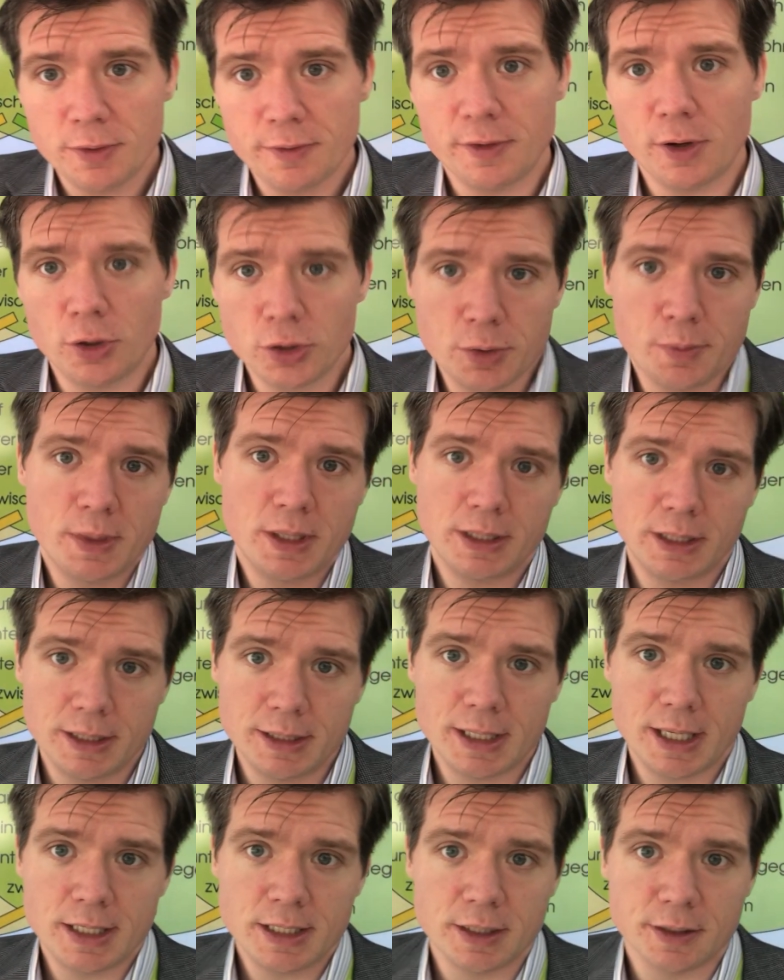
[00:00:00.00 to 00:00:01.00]
you have automatically
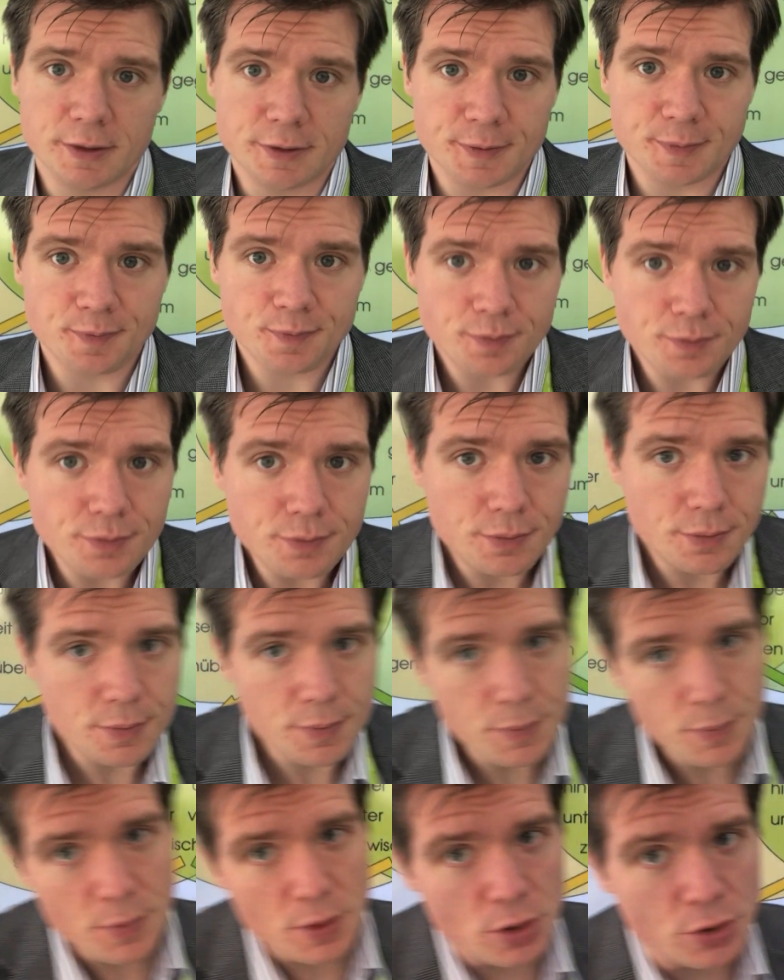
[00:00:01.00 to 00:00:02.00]
dative.
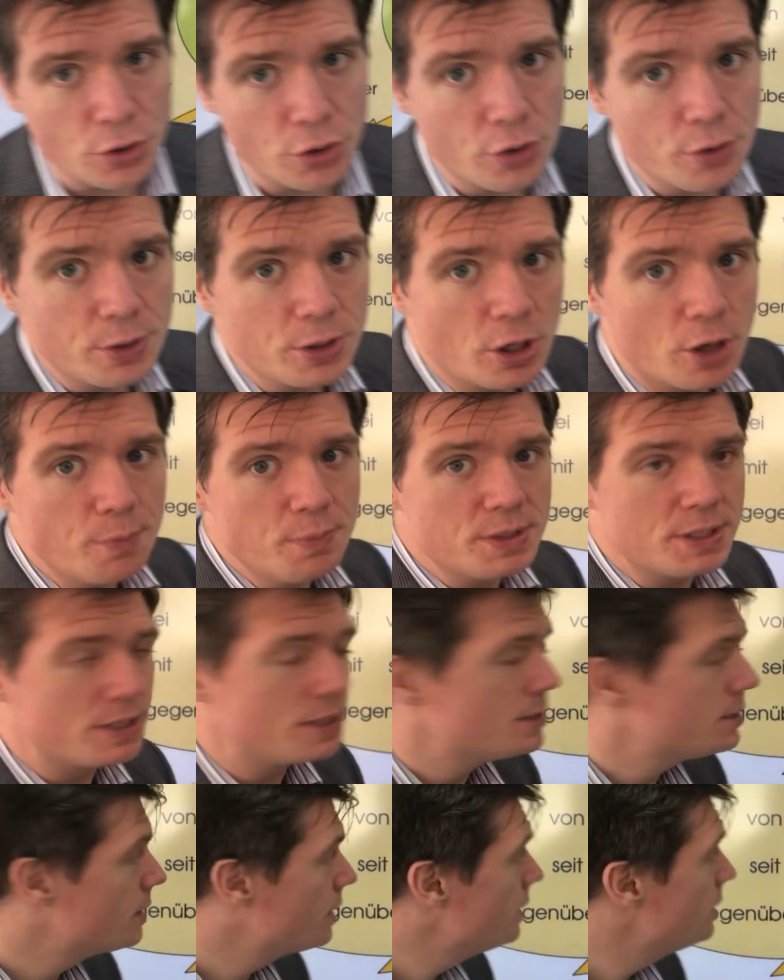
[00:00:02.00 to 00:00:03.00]
And on the
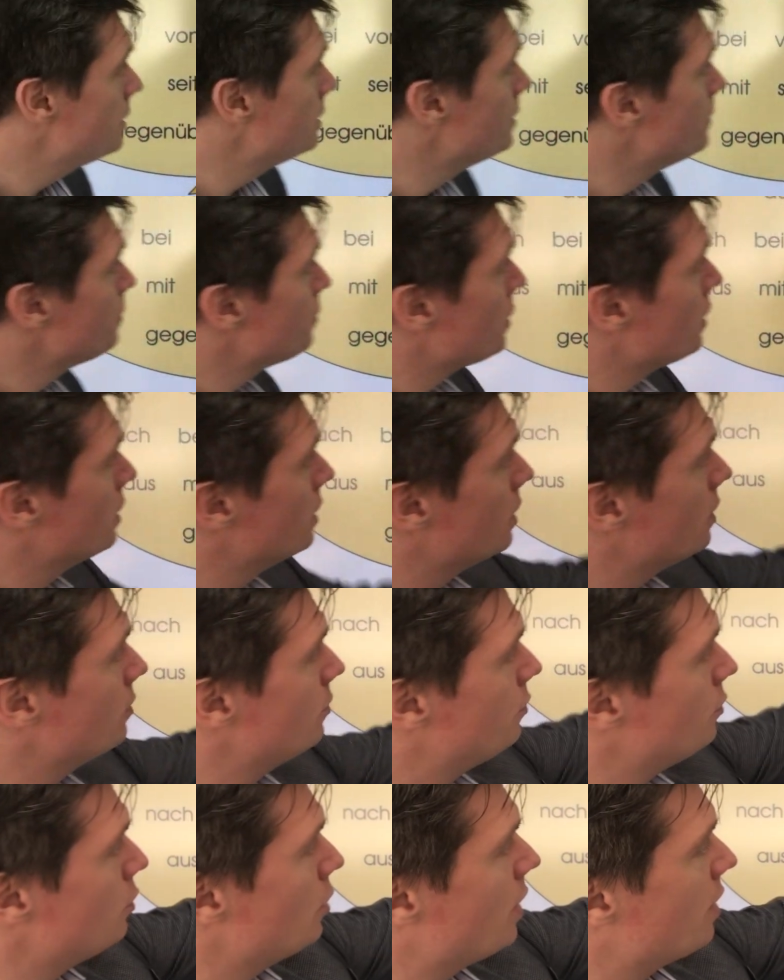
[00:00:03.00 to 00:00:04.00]
opposite side,
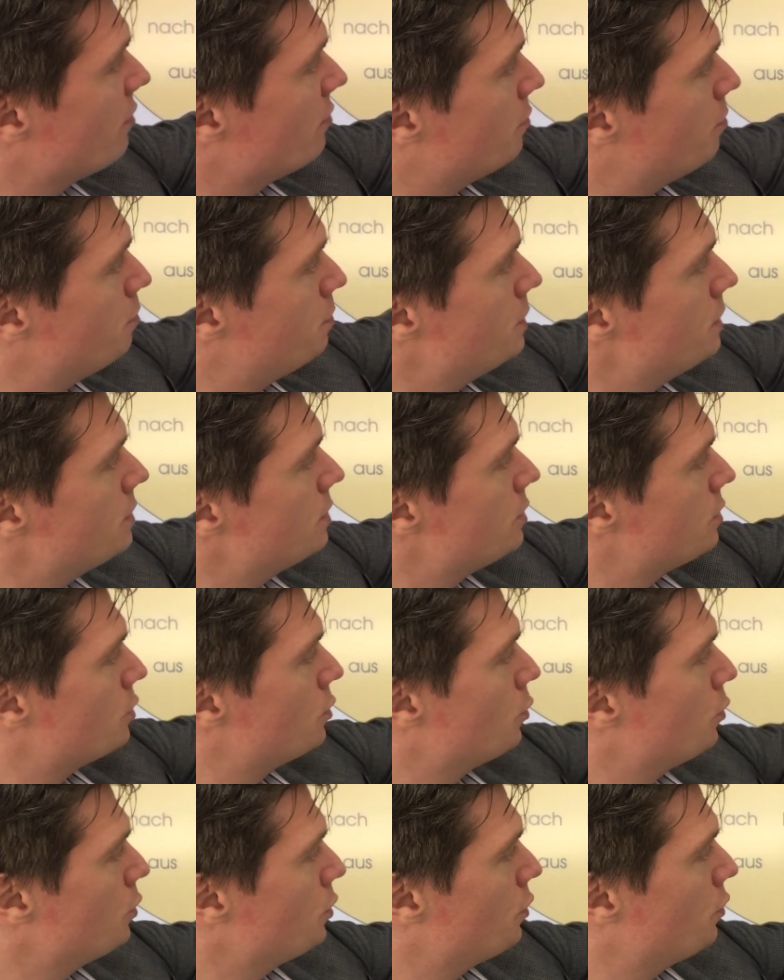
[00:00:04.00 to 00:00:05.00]
if you have bis,
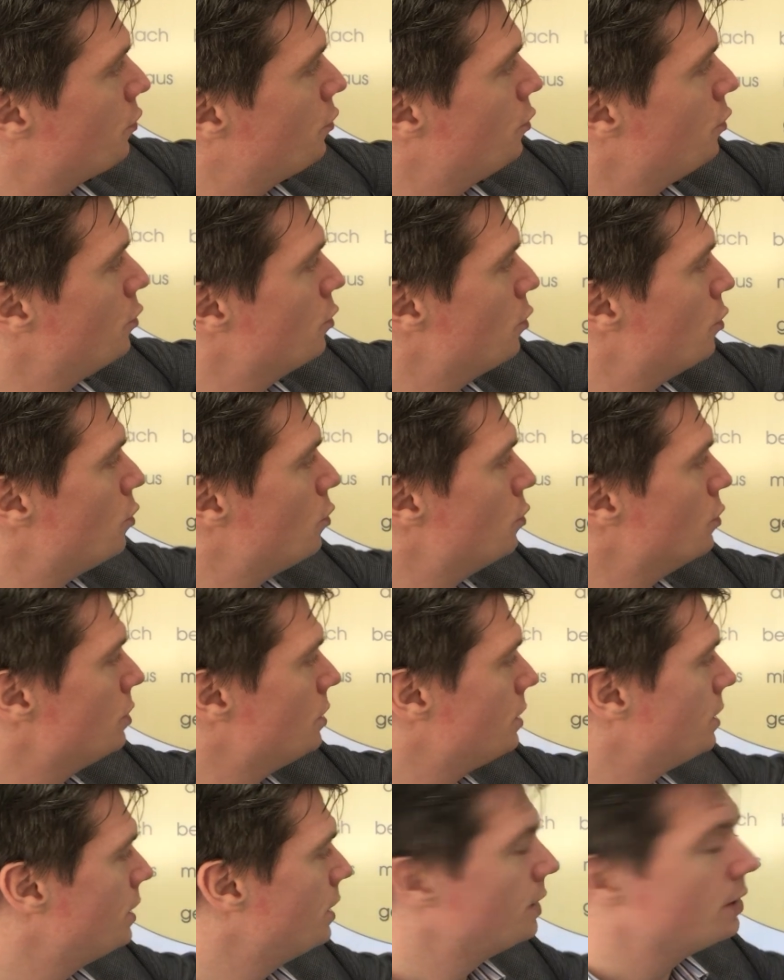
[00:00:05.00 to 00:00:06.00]
durch, für,
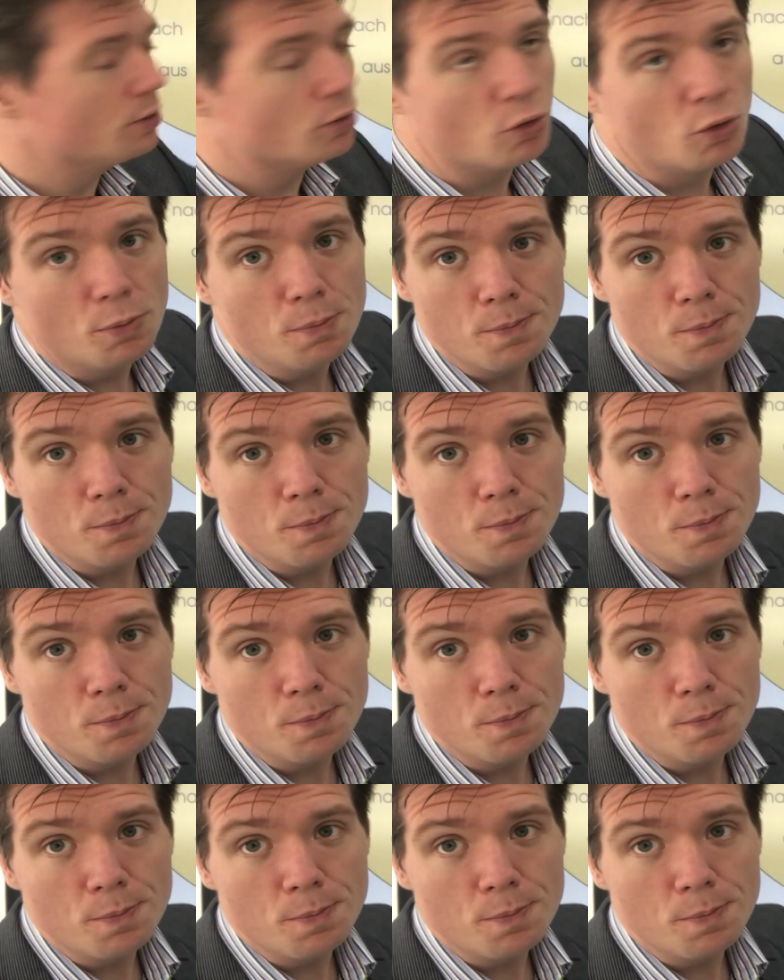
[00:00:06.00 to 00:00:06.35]
ohne, gegen,